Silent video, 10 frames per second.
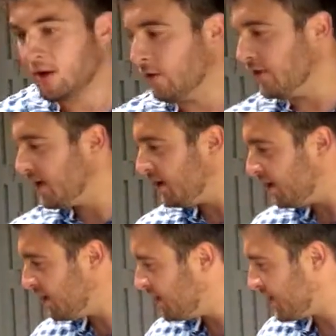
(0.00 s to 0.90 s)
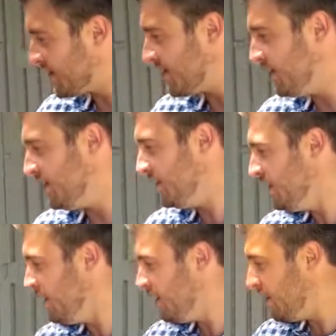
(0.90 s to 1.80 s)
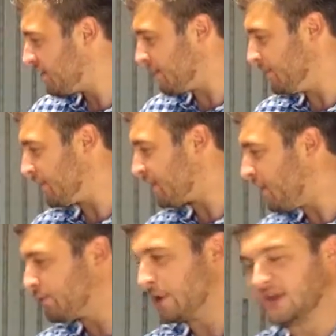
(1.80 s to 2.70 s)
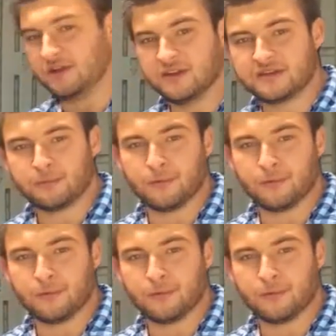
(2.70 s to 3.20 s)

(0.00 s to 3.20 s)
Over here, you can see some of the software I use